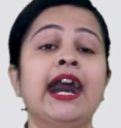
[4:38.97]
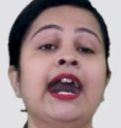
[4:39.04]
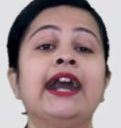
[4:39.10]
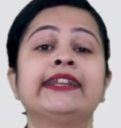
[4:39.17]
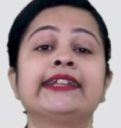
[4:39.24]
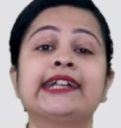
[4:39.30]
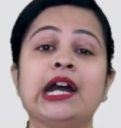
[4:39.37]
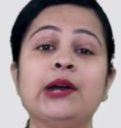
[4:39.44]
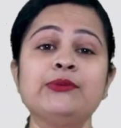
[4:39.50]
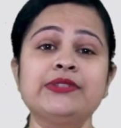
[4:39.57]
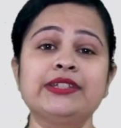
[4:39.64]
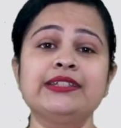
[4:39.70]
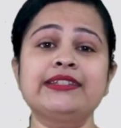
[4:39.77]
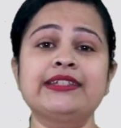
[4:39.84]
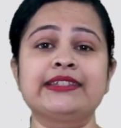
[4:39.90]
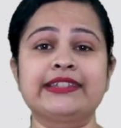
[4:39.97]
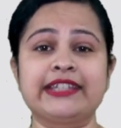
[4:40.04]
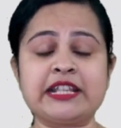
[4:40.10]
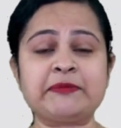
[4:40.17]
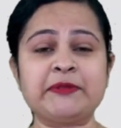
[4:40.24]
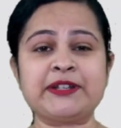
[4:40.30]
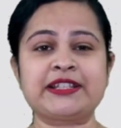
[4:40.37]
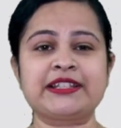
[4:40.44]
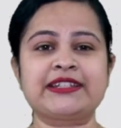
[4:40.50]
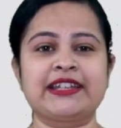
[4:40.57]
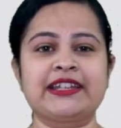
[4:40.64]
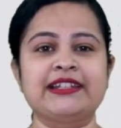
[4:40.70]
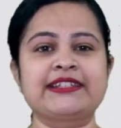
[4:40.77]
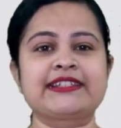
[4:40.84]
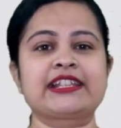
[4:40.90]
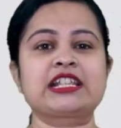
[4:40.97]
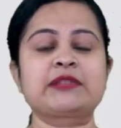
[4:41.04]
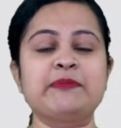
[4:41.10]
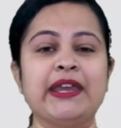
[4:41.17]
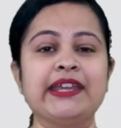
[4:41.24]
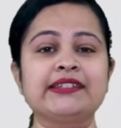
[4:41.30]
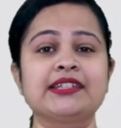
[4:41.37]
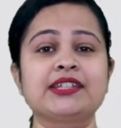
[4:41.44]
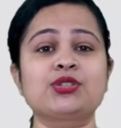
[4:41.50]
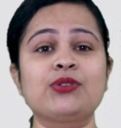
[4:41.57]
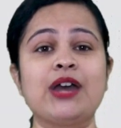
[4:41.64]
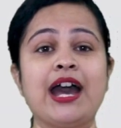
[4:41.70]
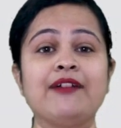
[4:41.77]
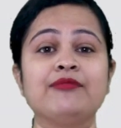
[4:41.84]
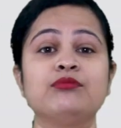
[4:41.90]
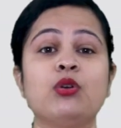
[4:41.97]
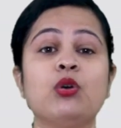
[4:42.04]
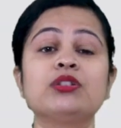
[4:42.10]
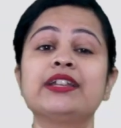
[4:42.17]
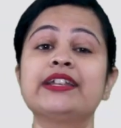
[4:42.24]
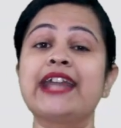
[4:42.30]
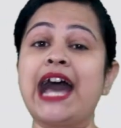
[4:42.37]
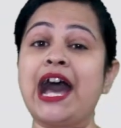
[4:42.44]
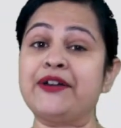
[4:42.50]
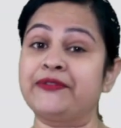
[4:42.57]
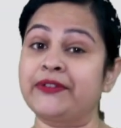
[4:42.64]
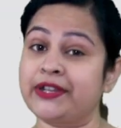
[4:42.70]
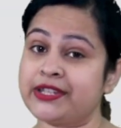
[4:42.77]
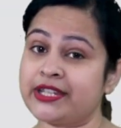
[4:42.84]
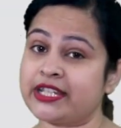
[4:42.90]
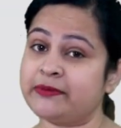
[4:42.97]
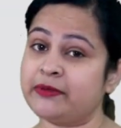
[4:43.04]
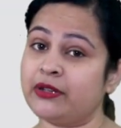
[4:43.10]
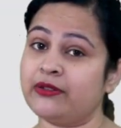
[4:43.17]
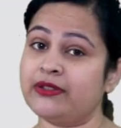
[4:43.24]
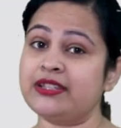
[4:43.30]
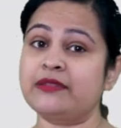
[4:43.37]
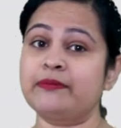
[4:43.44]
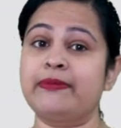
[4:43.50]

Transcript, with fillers: An accountant in this percentile is expected to have more than average experience